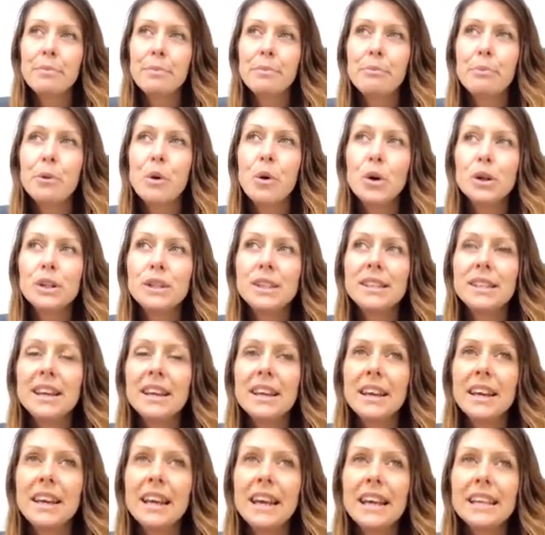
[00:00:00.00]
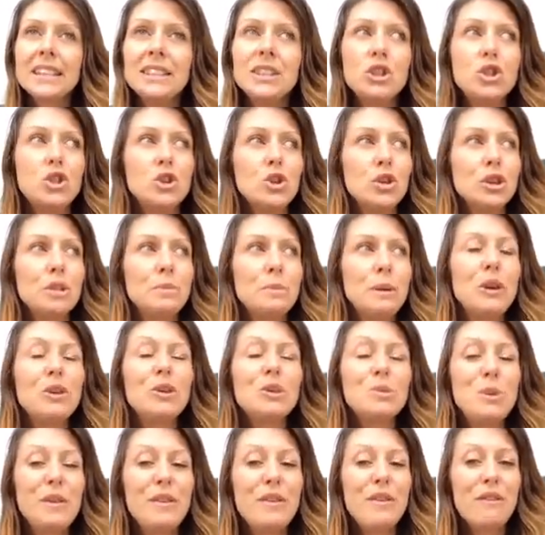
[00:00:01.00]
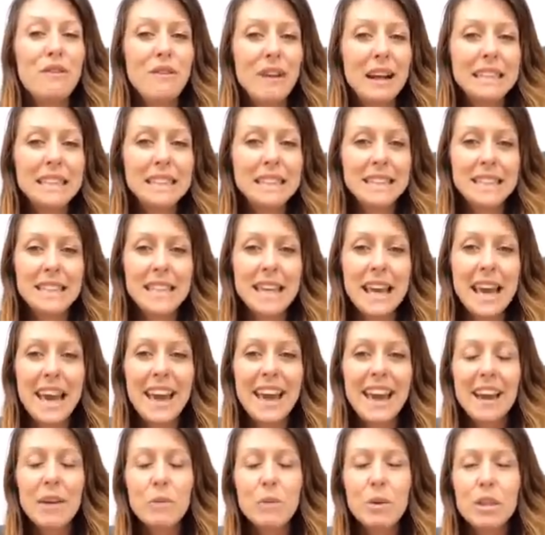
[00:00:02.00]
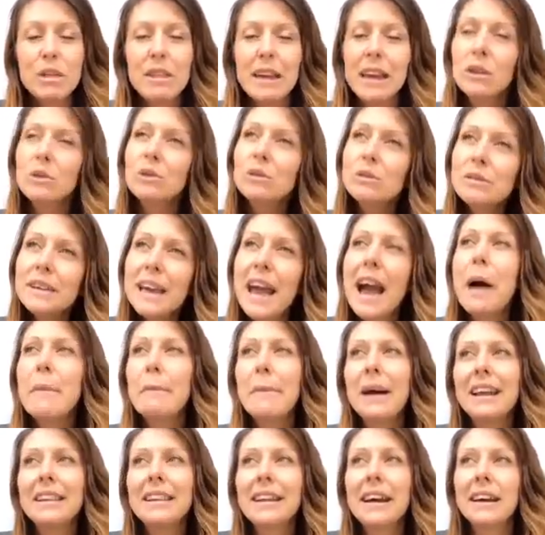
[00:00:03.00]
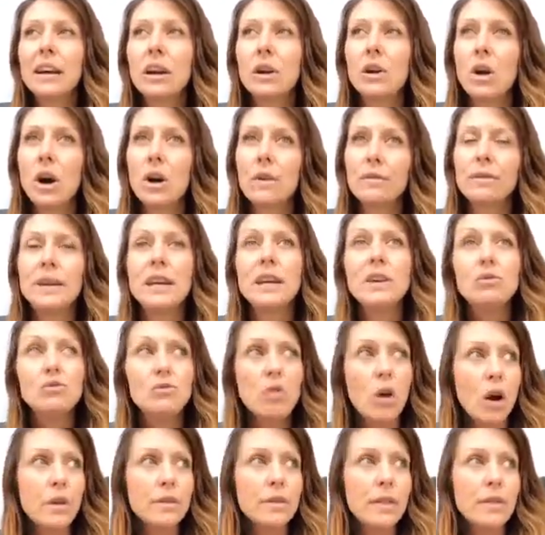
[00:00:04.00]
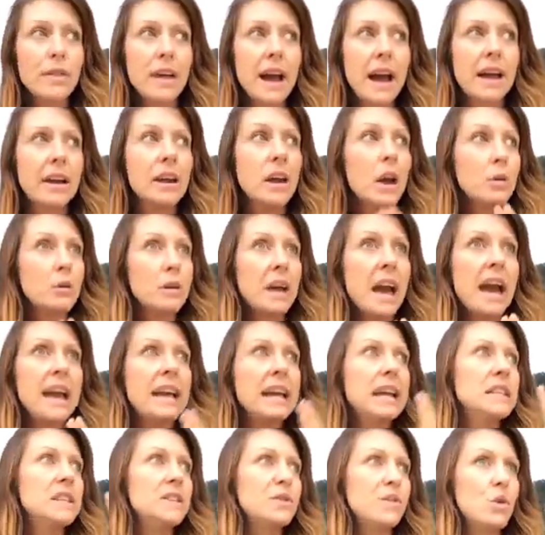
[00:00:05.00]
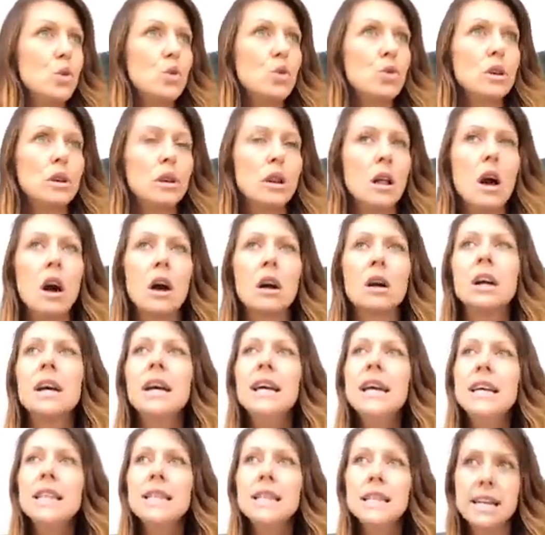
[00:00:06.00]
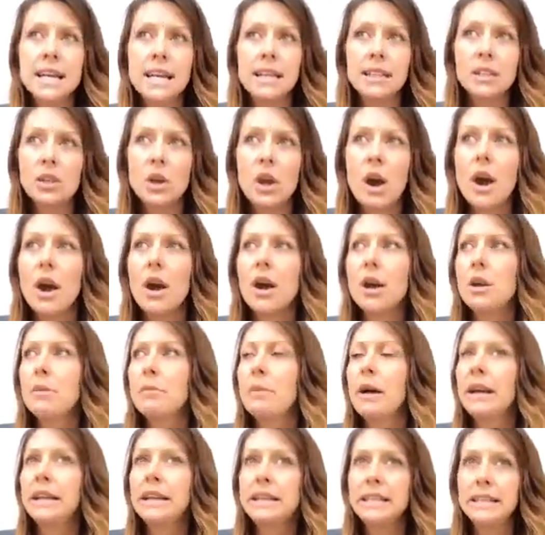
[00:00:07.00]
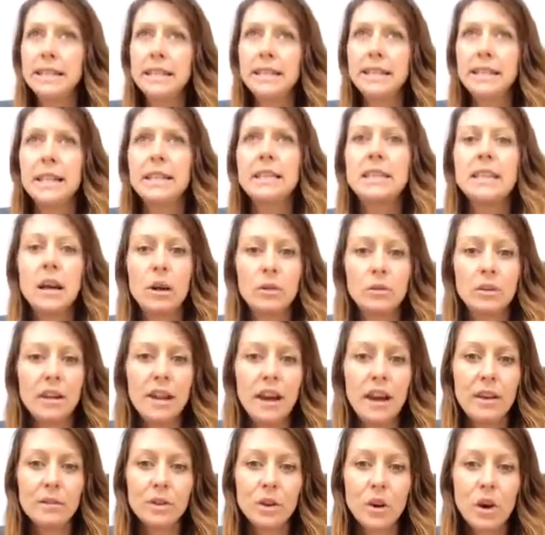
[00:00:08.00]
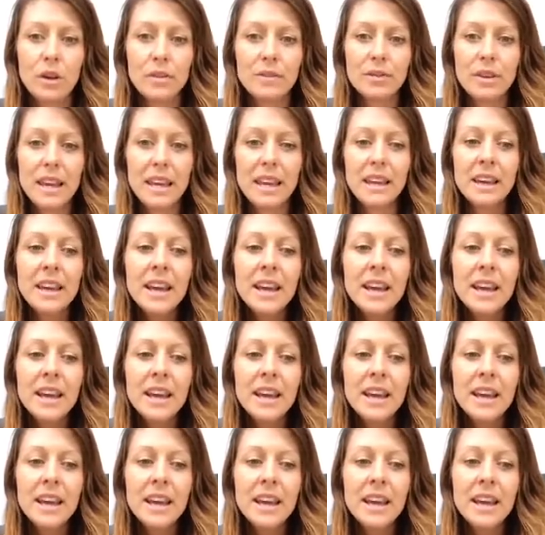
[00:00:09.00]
But it's just because we fancy it and we think, oh yeah, I might like a coffee, rather than, okay, it's 4 o'clock, the kids are home, I need to sit down and have a coffee.